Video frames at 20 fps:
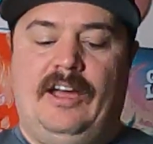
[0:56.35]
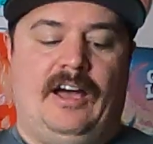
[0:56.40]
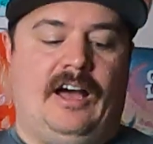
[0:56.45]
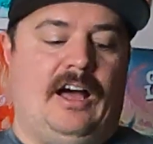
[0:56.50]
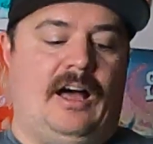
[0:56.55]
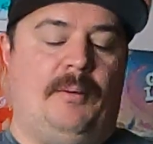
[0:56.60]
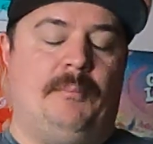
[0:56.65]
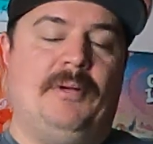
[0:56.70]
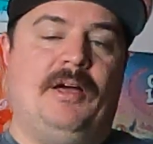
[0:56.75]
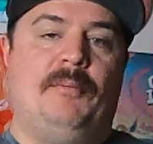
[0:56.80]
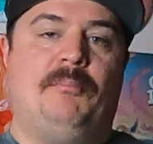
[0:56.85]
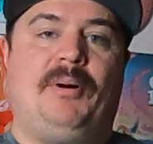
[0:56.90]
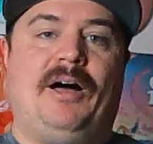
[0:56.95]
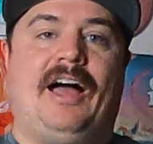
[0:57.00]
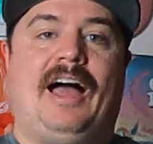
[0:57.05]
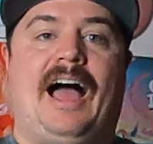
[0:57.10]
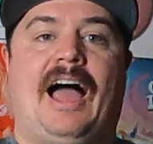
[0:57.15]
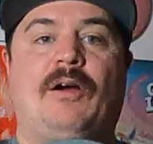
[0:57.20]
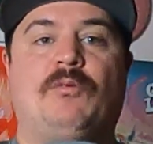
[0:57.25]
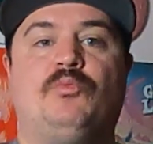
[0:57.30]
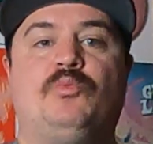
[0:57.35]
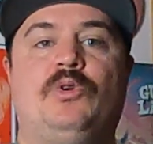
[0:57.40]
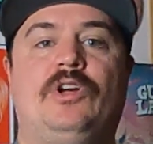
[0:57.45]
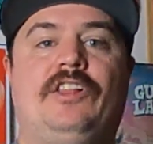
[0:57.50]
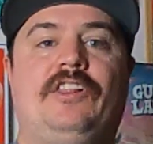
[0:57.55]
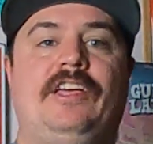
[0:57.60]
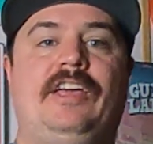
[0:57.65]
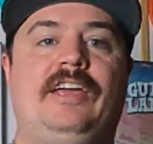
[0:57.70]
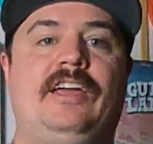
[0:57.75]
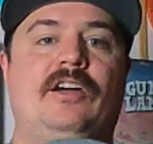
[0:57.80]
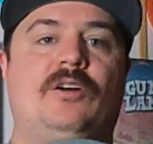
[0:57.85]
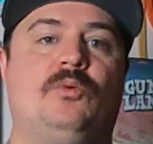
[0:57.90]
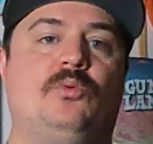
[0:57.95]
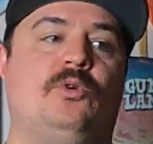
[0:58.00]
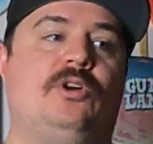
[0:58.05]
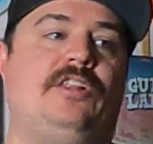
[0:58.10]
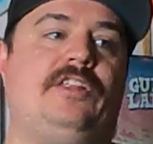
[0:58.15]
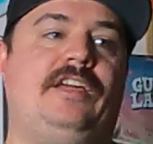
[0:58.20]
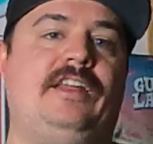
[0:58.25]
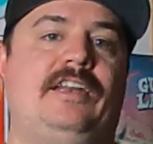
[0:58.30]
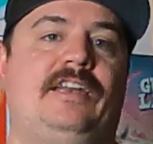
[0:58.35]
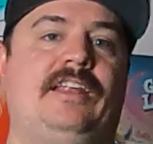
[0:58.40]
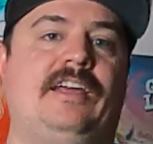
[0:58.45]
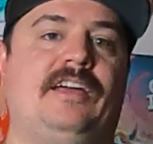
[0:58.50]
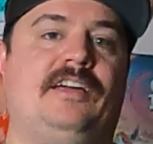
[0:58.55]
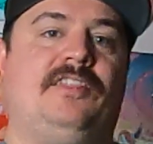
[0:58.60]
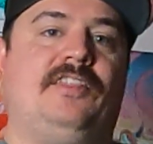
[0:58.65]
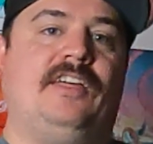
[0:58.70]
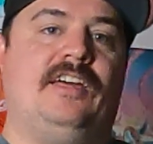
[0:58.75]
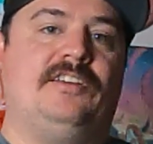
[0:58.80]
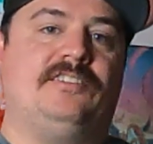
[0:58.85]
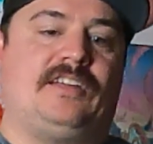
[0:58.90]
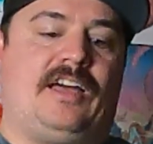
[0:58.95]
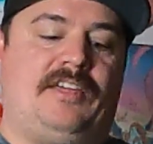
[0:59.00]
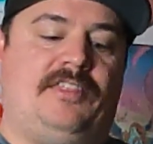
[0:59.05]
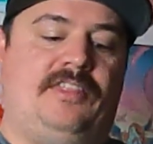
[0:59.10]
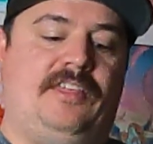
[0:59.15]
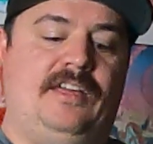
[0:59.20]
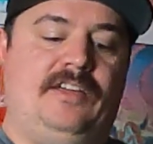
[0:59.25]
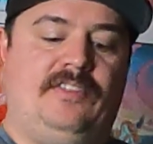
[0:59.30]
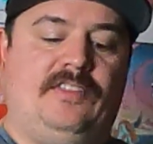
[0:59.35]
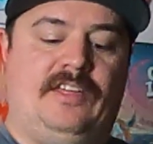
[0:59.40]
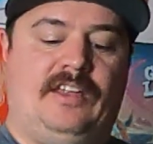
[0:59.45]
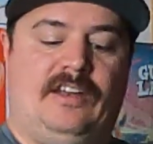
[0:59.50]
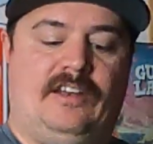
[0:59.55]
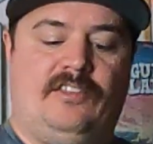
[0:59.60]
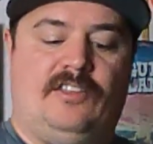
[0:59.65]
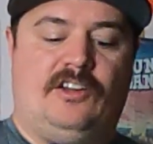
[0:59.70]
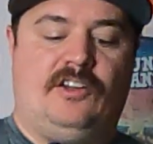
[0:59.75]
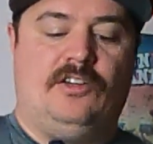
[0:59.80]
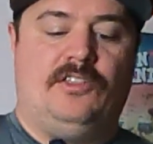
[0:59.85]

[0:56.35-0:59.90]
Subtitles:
But I really, really dig this. I think that the